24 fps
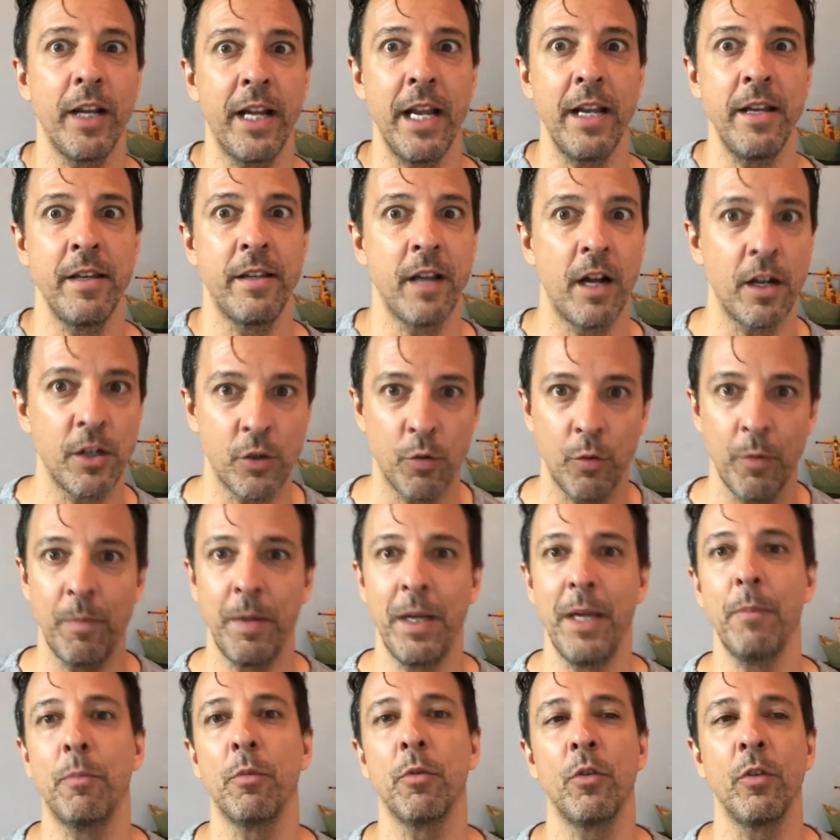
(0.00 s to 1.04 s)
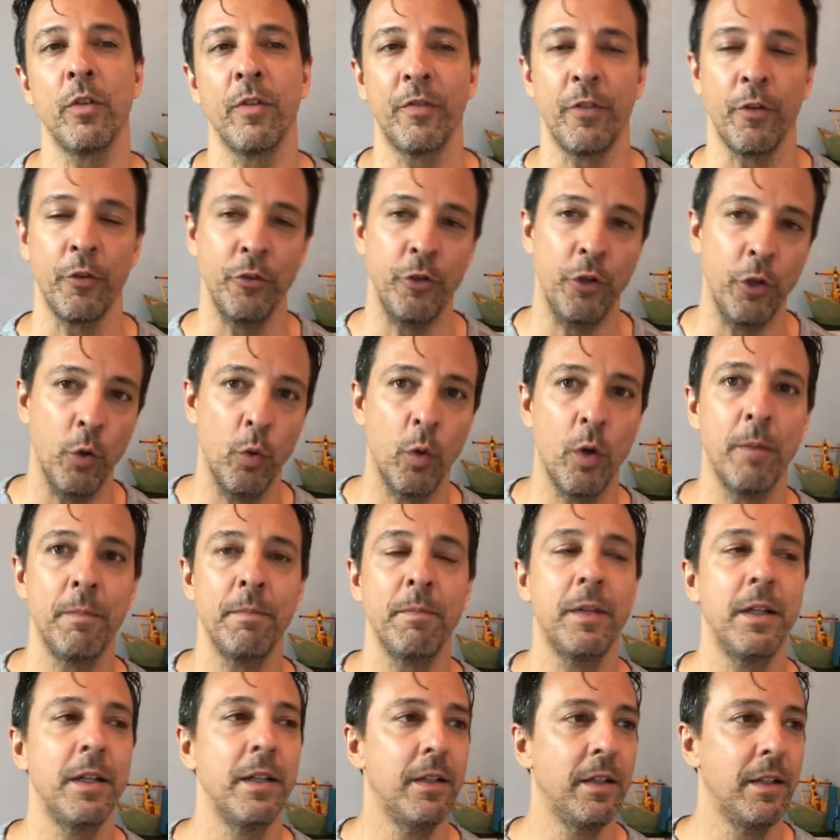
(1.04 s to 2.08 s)
to get in touch with people if they'll do
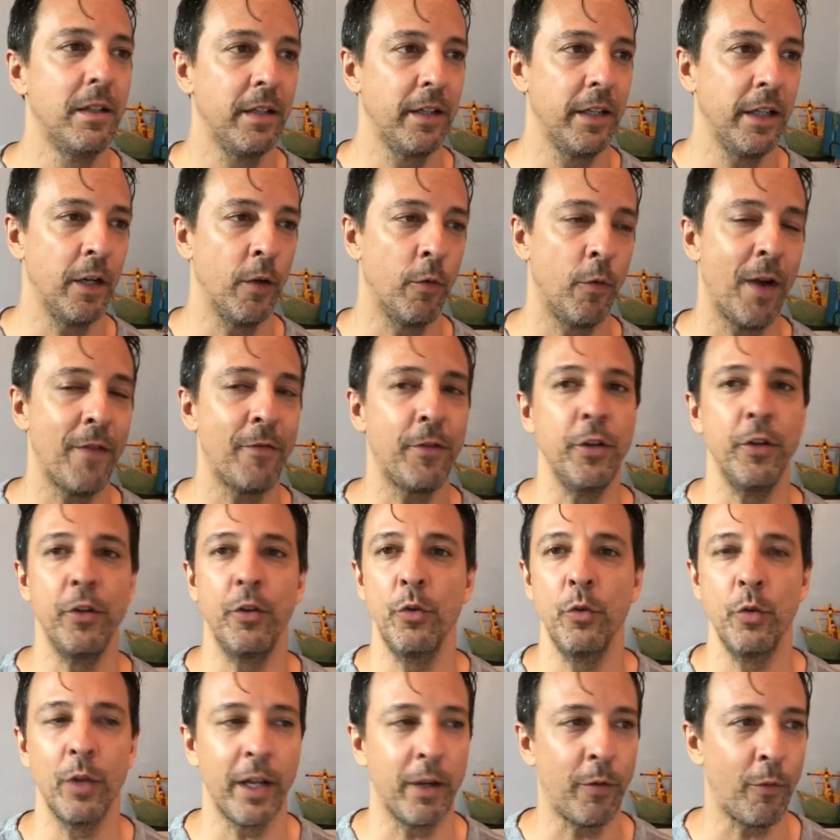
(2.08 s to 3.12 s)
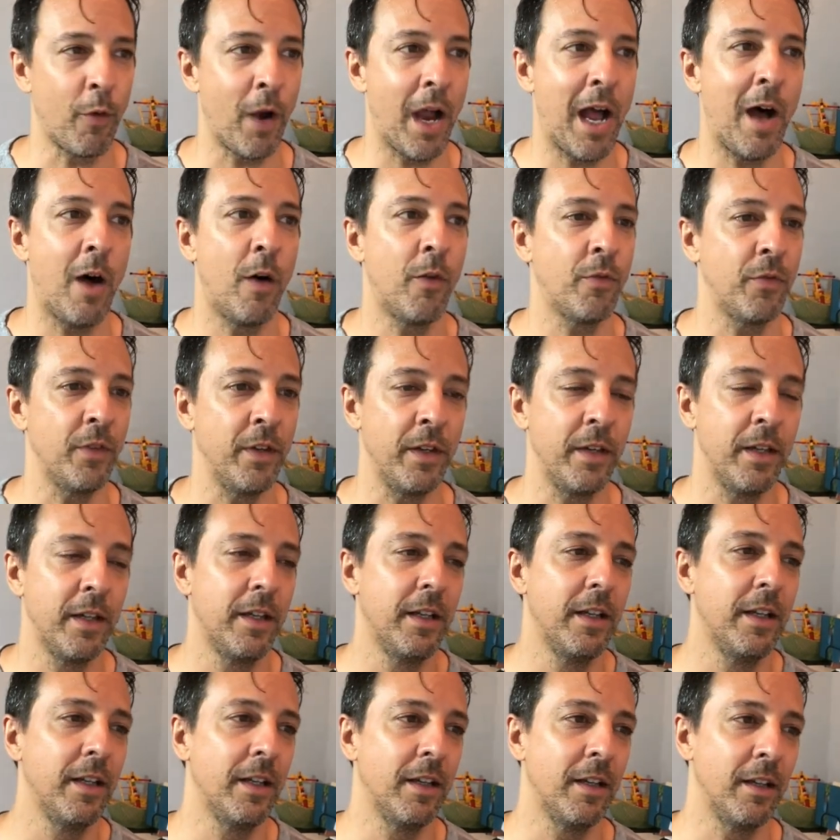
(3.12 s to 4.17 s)
them. After you do like Ralph and
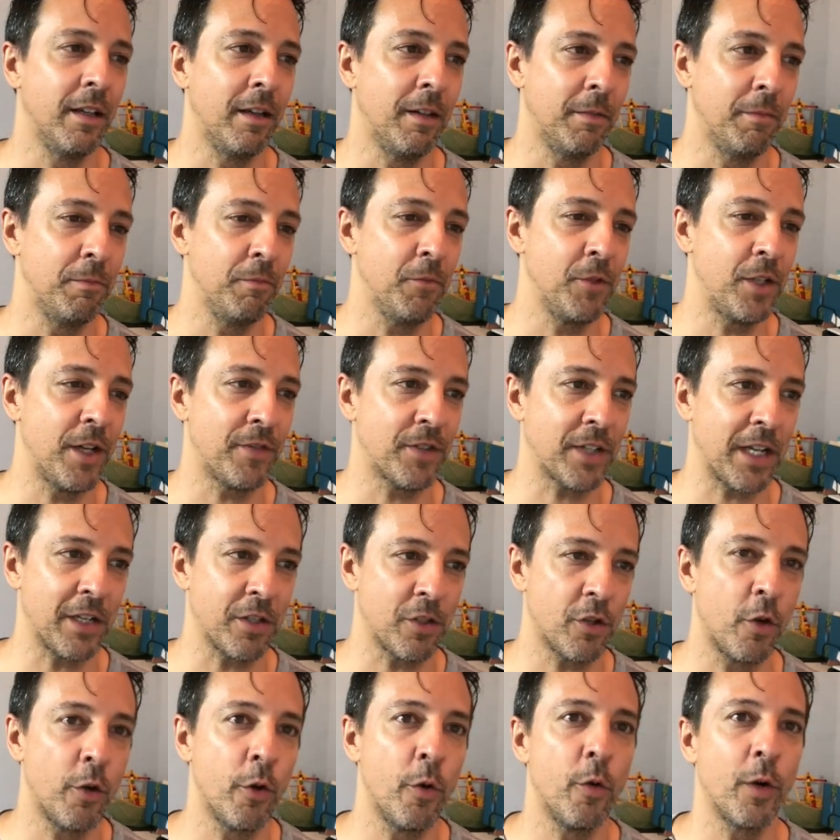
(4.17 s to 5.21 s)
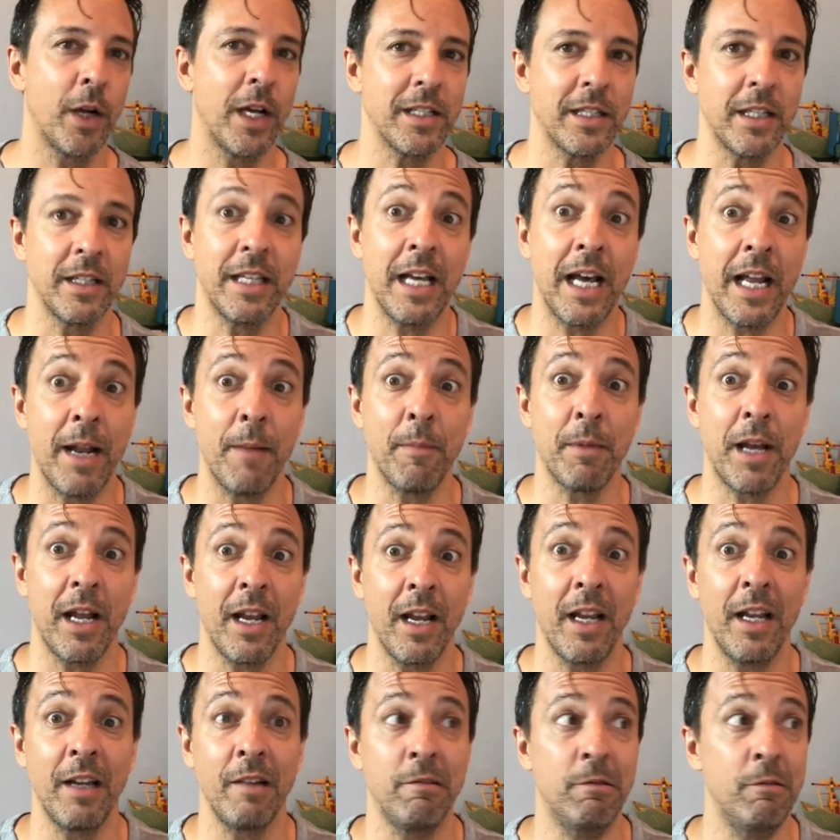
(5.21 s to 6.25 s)
Jeff Scott Soto and guys like that, I'm kind
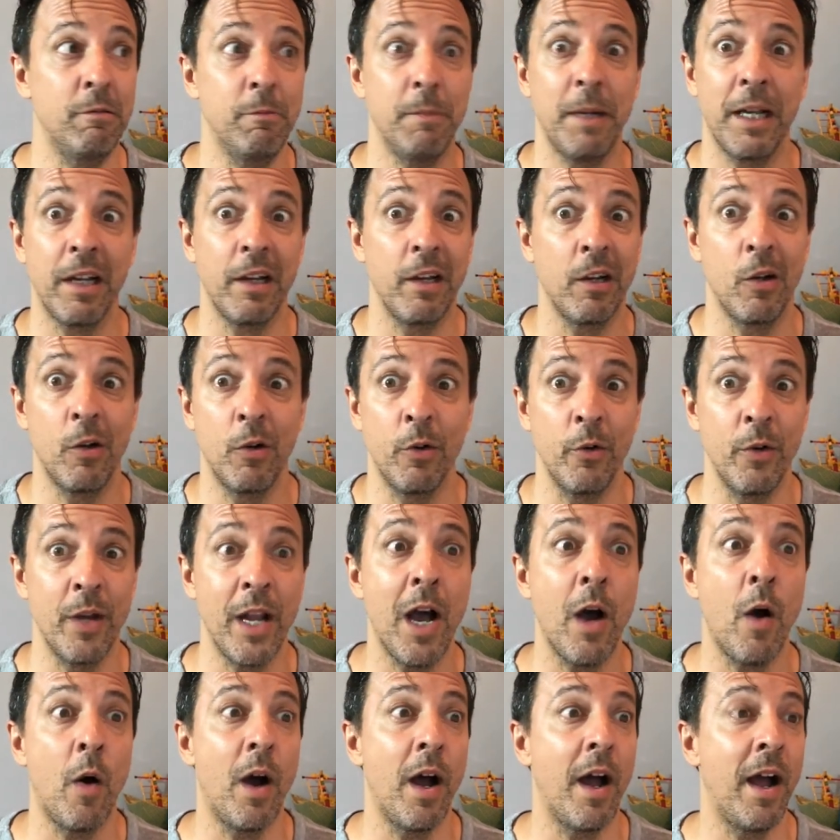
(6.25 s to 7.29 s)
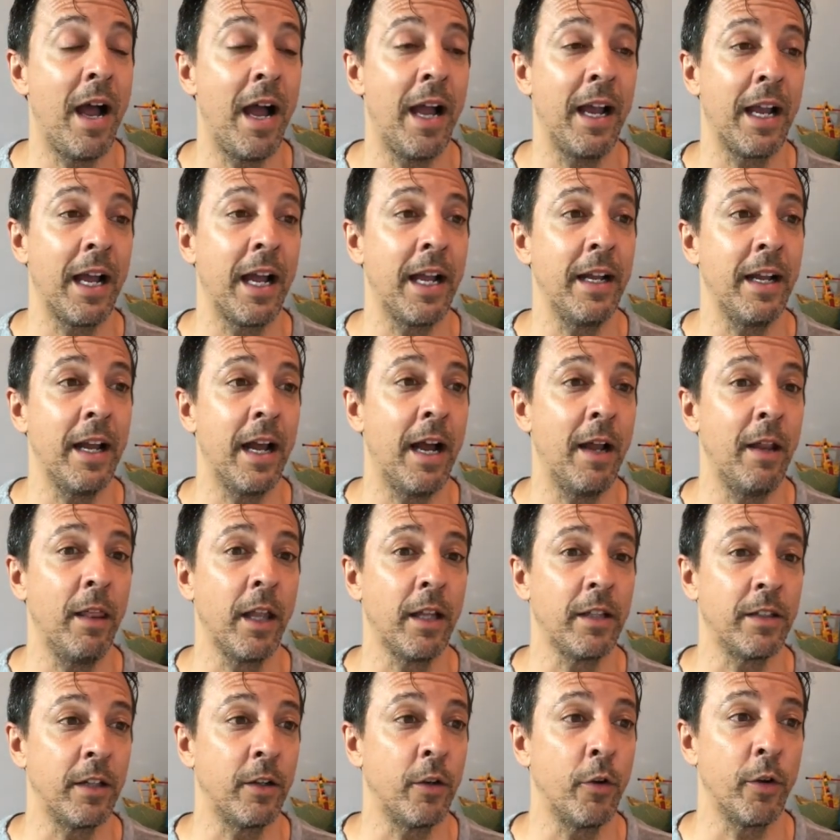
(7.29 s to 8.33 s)
of like, who am I going to go to now? I'd
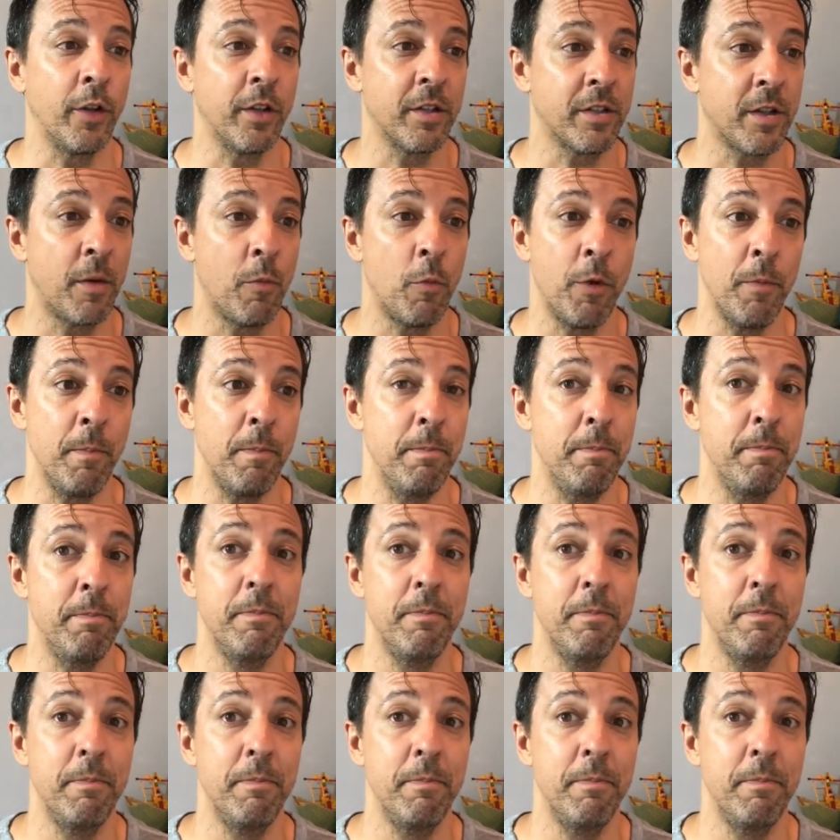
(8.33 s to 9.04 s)
like to go to someone